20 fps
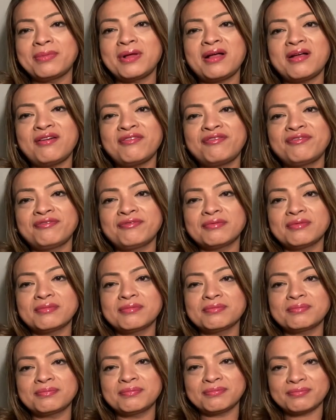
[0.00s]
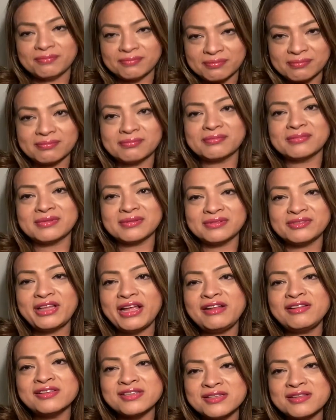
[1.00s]
of
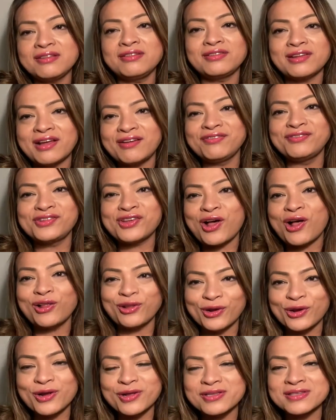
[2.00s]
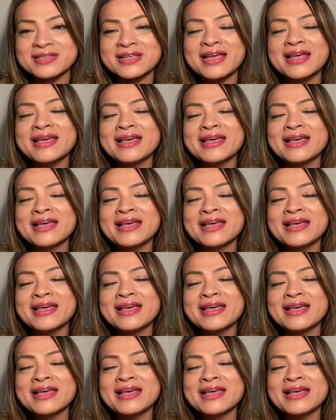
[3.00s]
they still love tall girls.